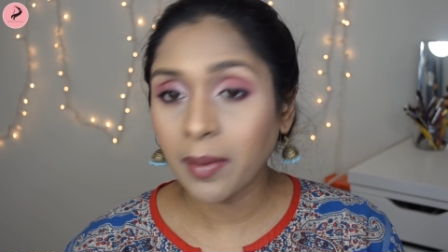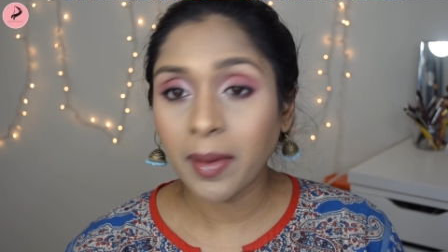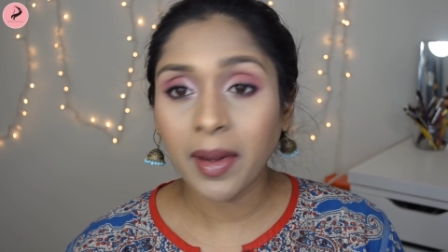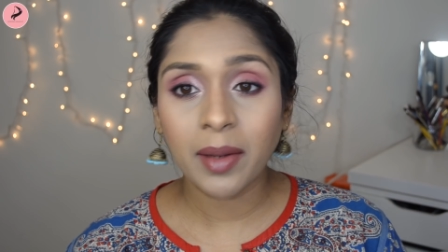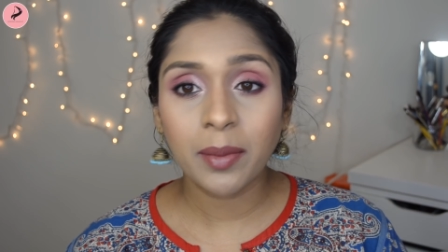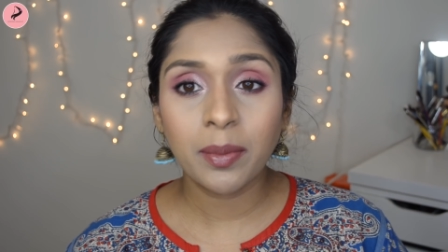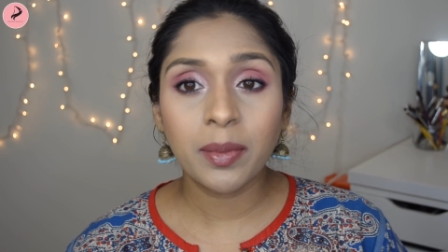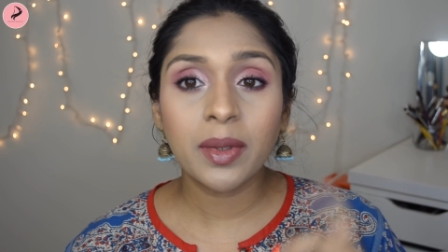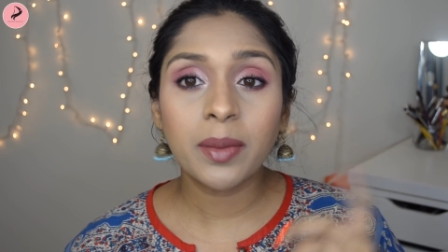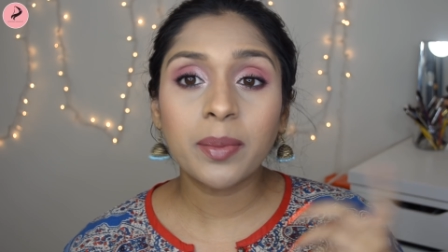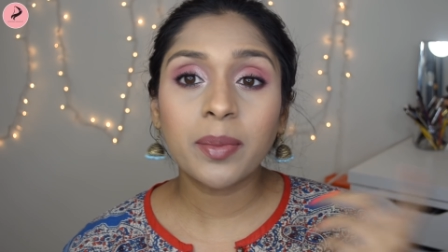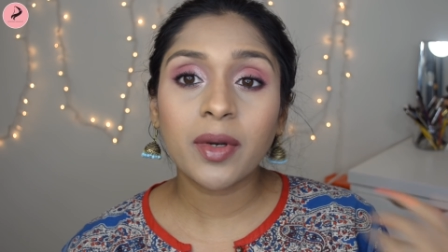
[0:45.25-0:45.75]

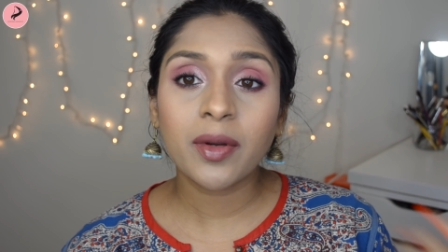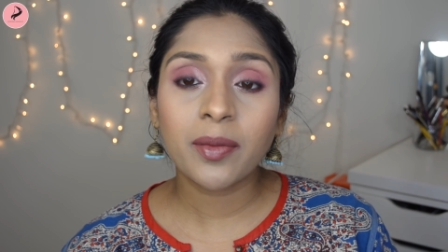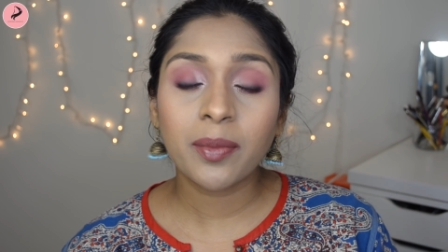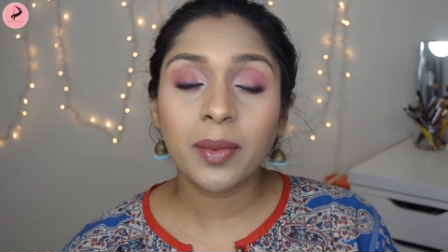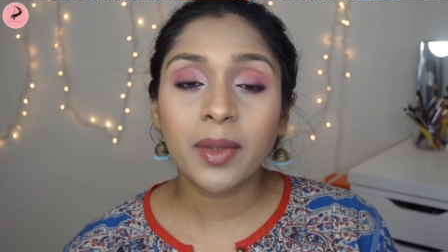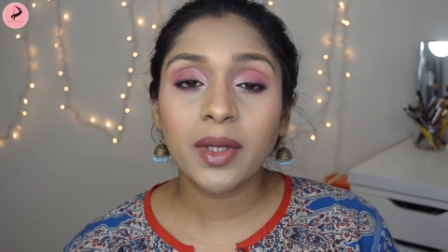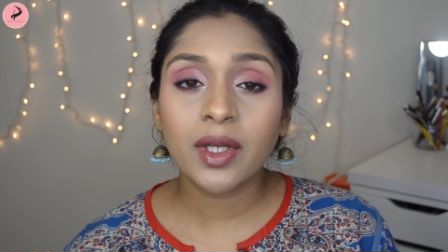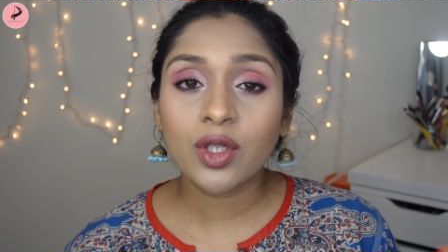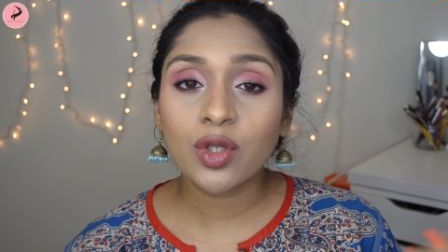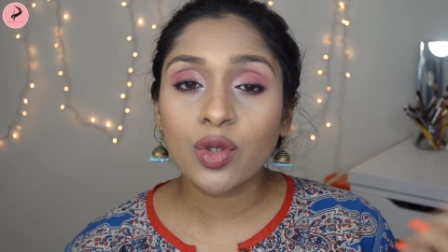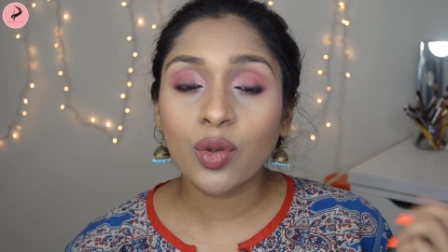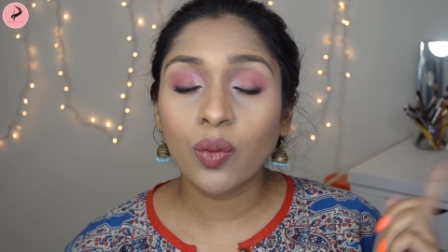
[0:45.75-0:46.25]
and be
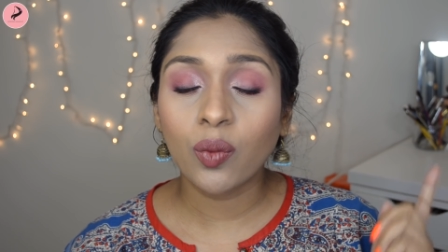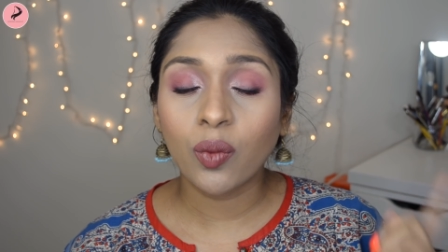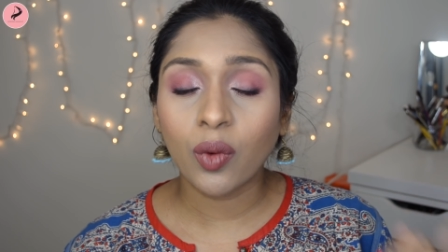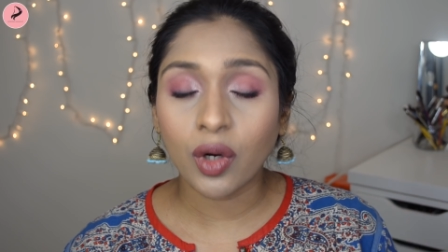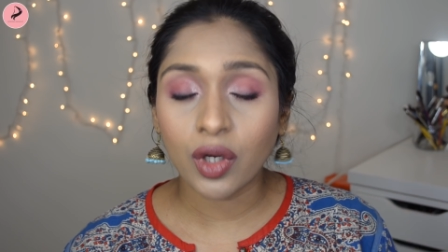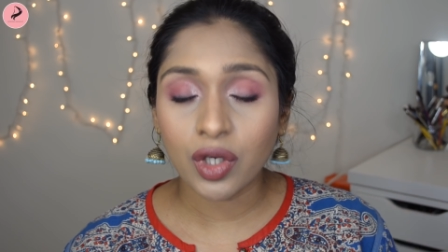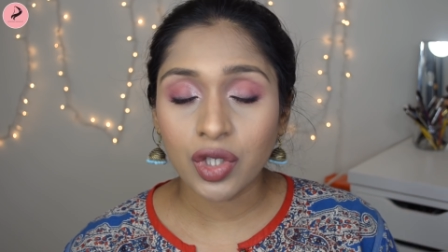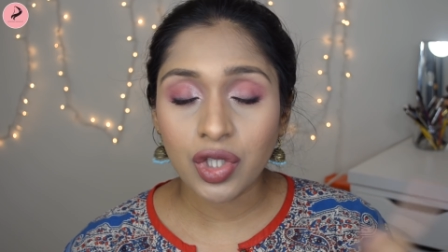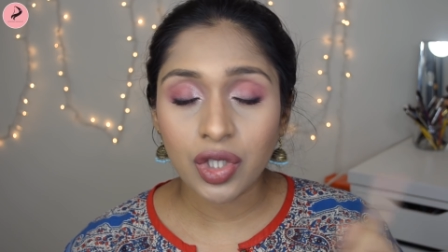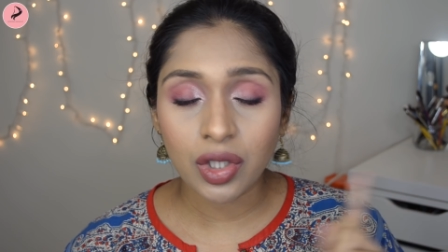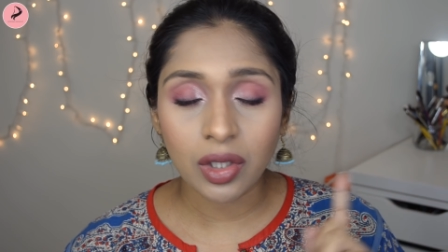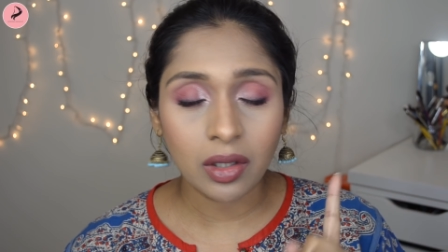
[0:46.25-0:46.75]
prepared to
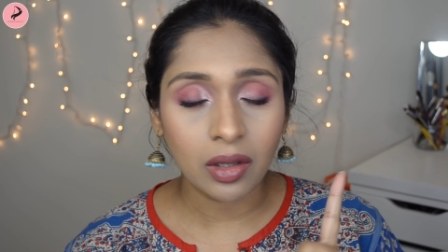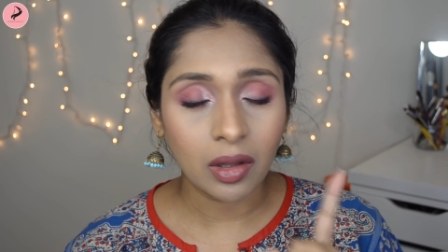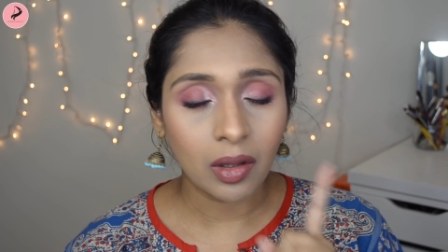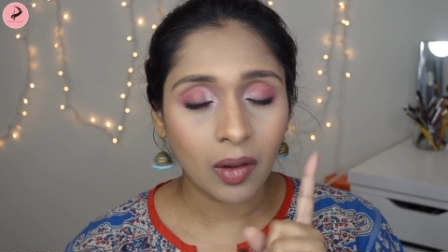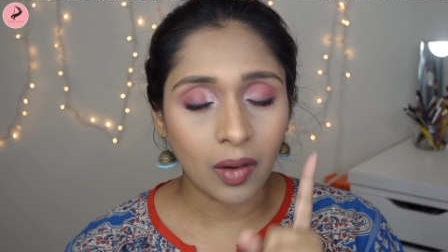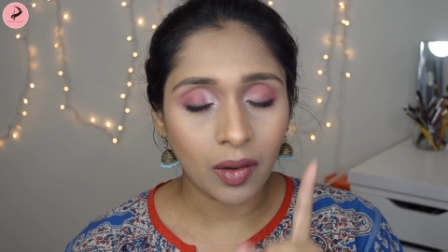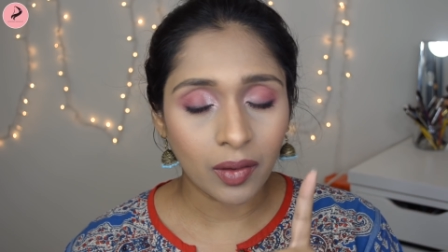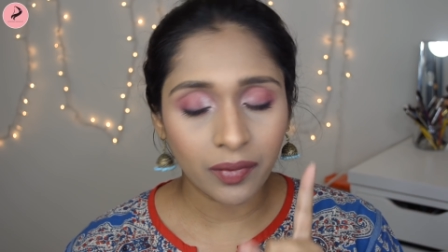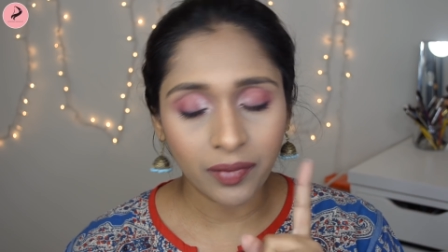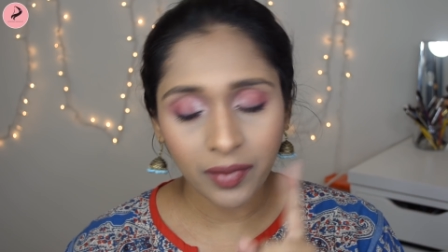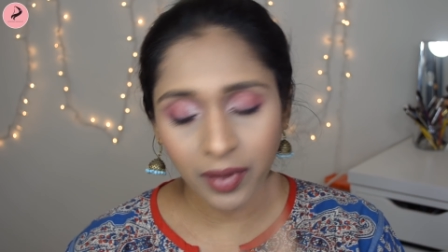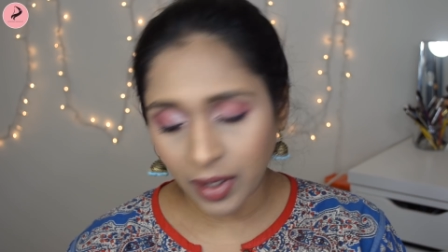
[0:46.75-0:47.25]
watch a
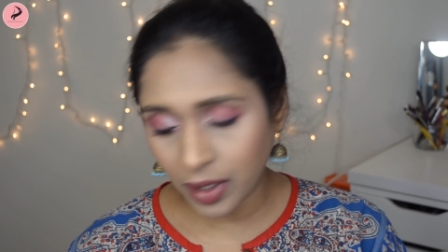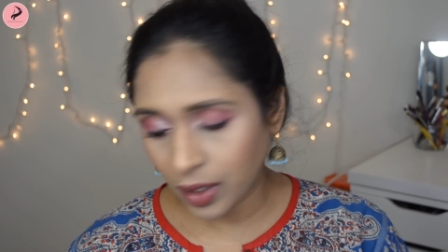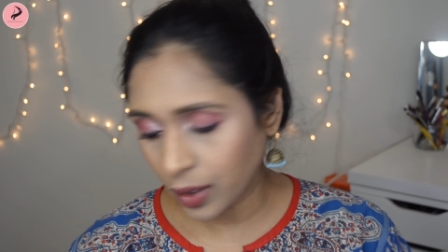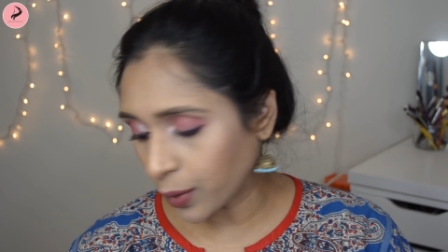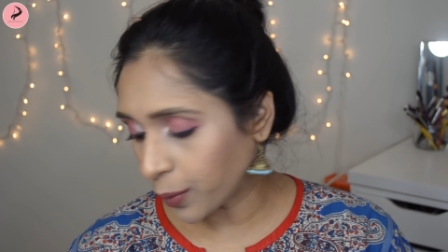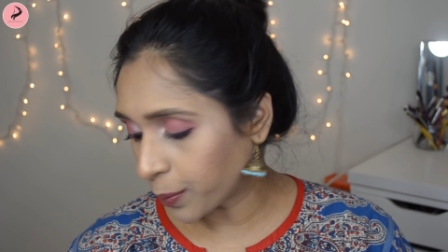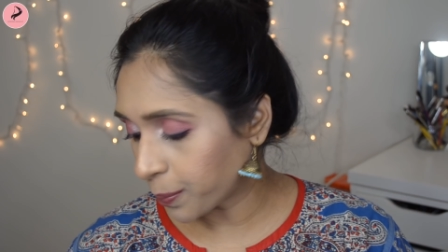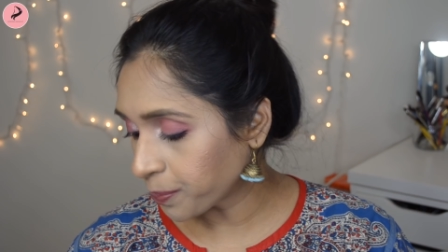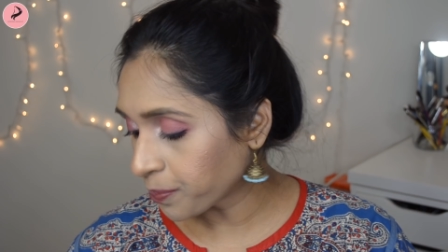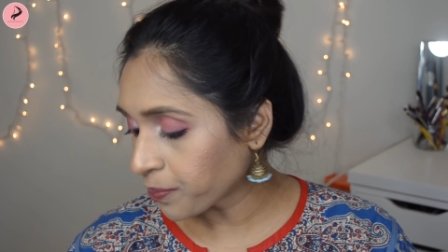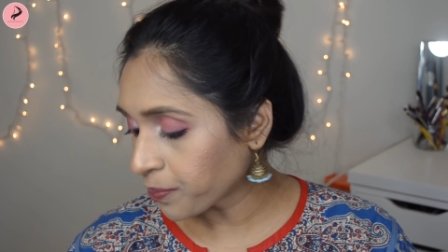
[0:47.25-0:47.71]
long video.